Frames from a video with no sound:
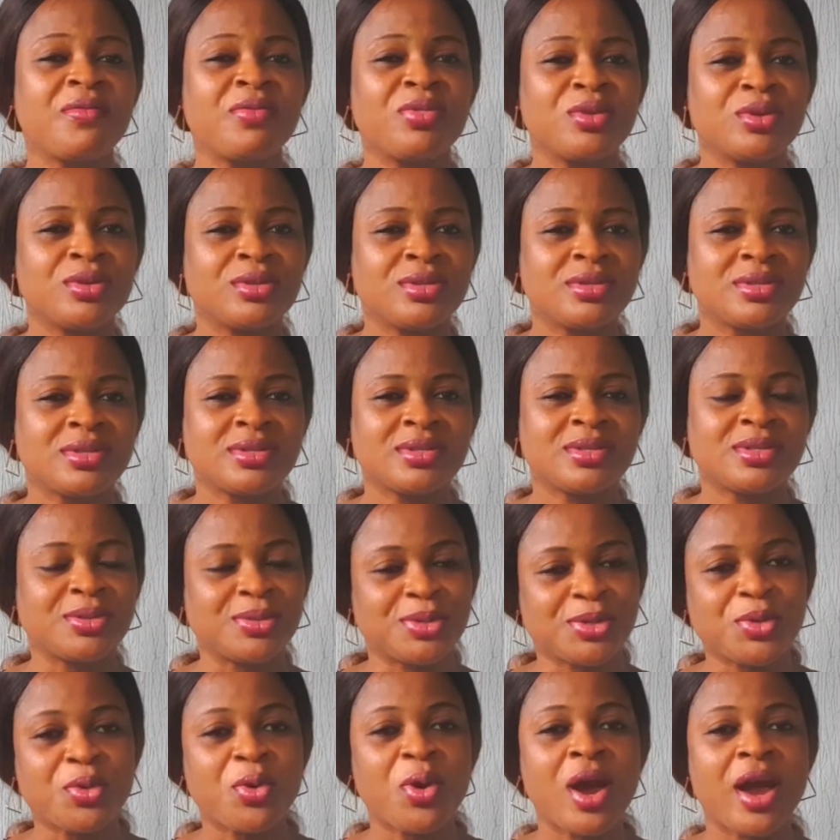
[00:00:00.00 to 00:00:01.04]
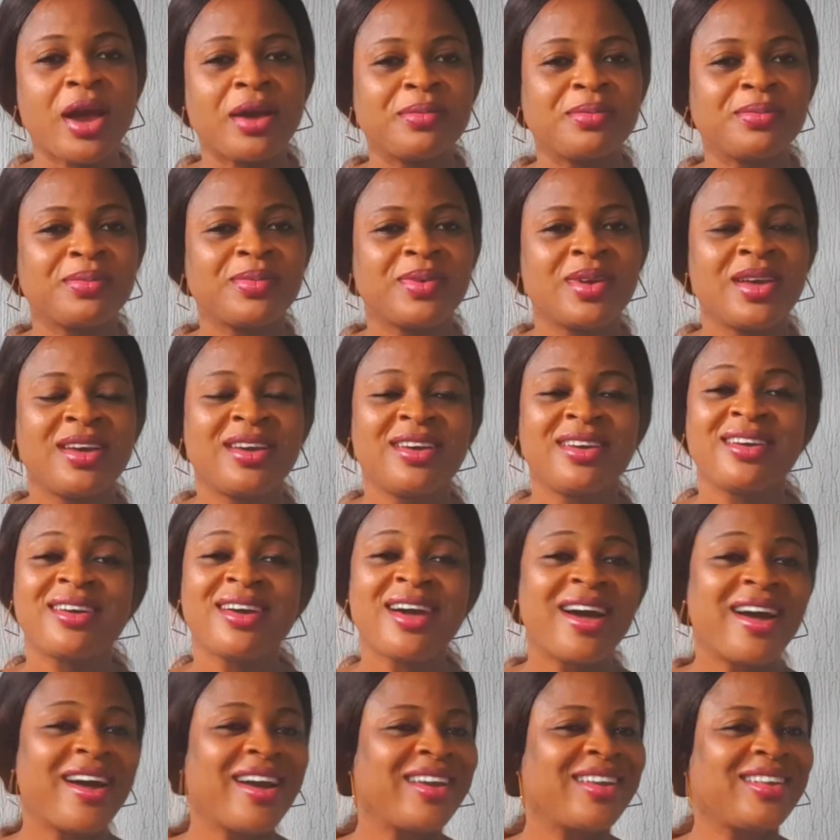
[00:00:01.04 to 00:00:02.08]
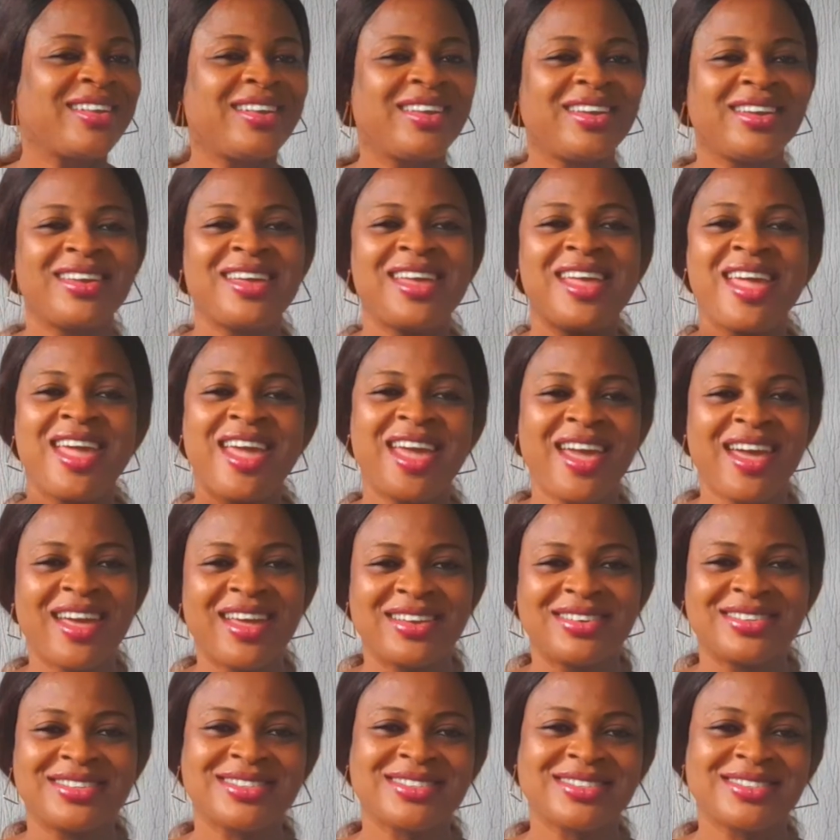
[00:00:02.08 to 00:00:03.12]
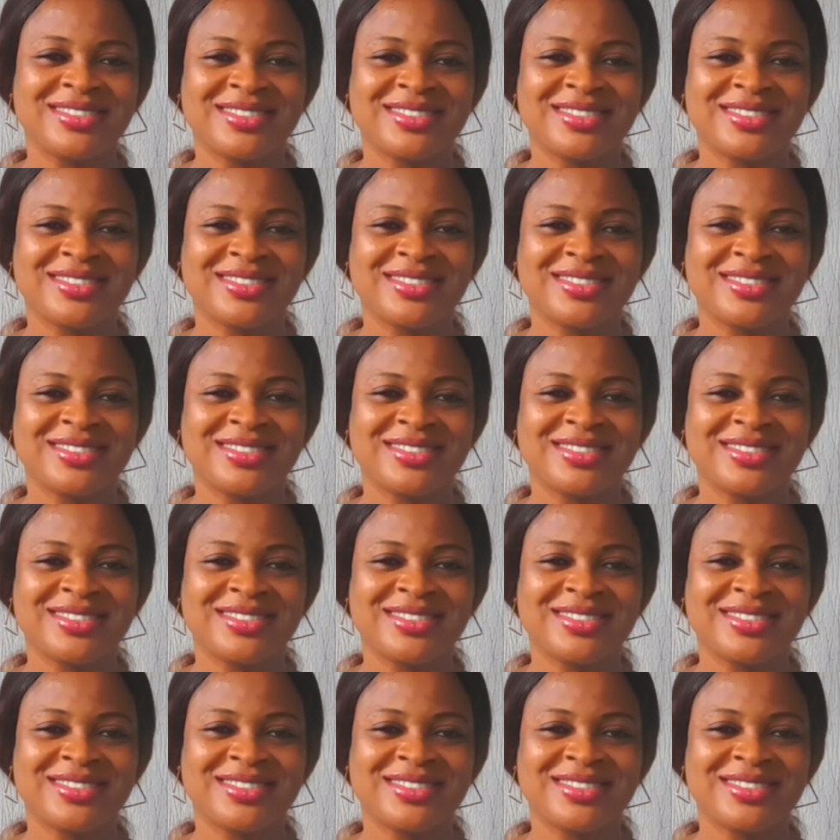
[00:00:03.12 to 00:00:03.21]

not subscribed, kindly hit